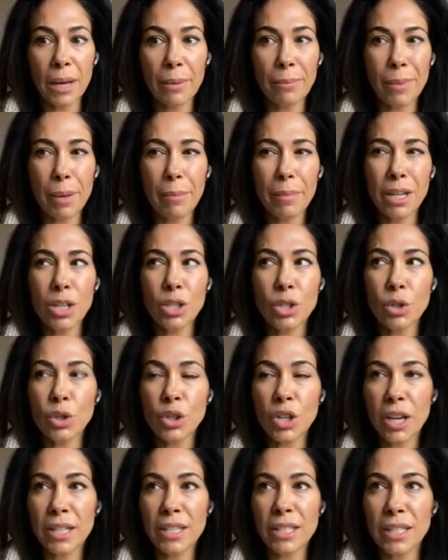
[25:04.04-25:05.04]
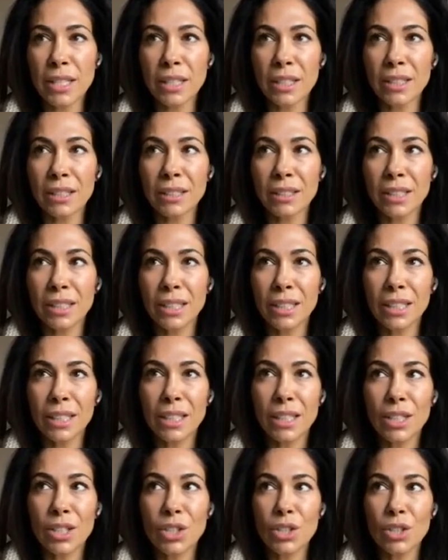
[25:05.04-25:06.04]
I mean, it's a good idea
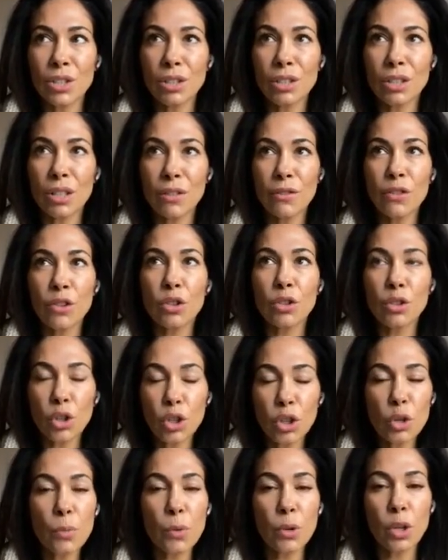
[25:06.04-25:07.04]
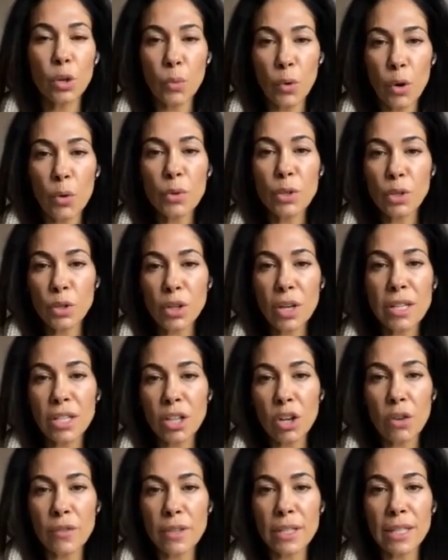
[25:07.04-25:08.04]
if you know your body well. It's a good
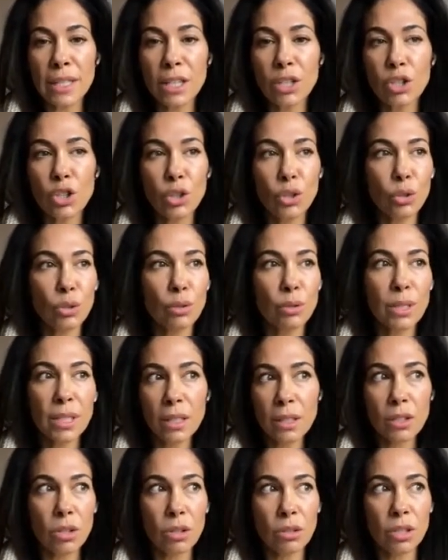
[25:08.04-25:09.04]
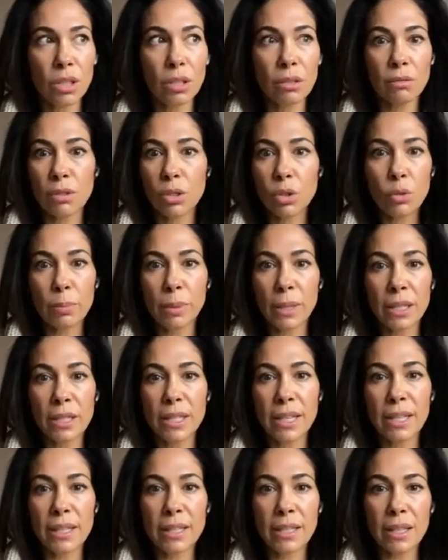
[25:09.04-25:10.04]
idea, obviously, to see your doctor, do a blood
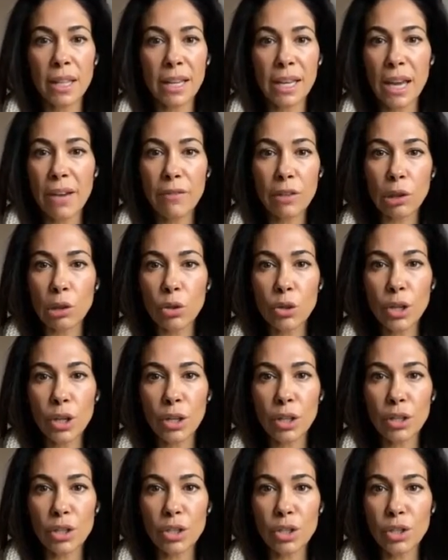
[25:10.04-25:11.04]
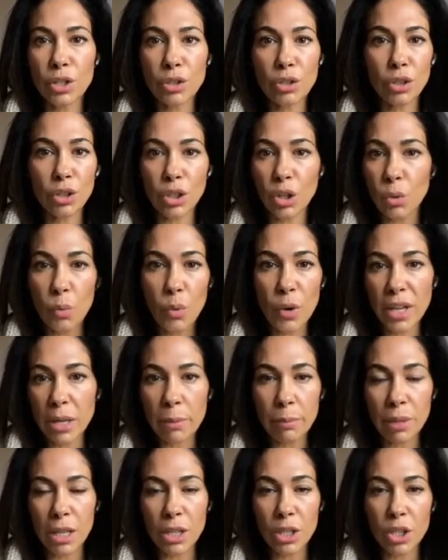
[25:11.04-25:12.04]
test, like have a look at, you know, where
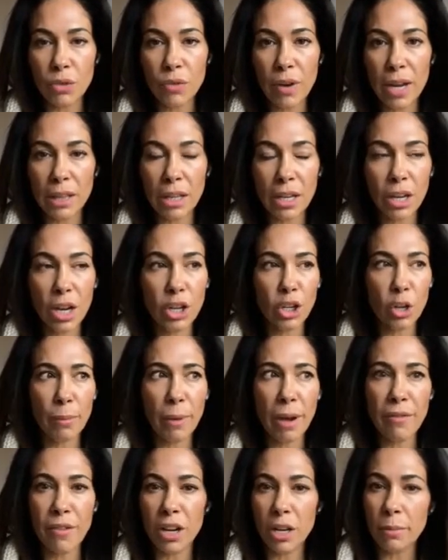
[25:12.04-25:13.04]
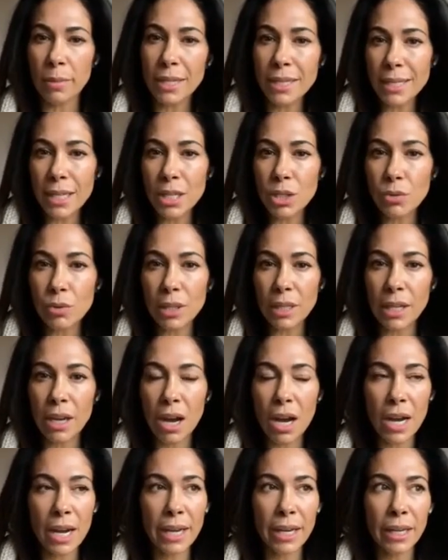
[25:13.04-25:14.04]
your bloods are at. Like I know my vitamin D is really
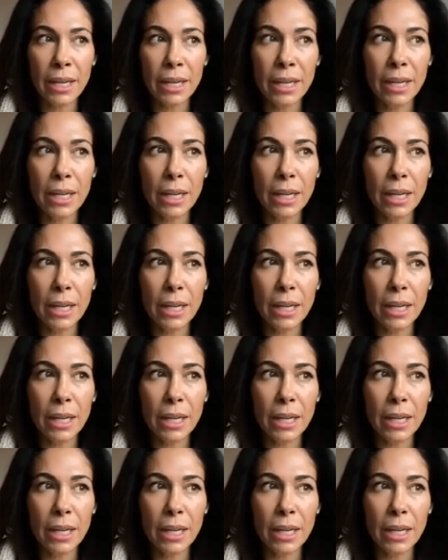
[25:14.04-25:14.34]
high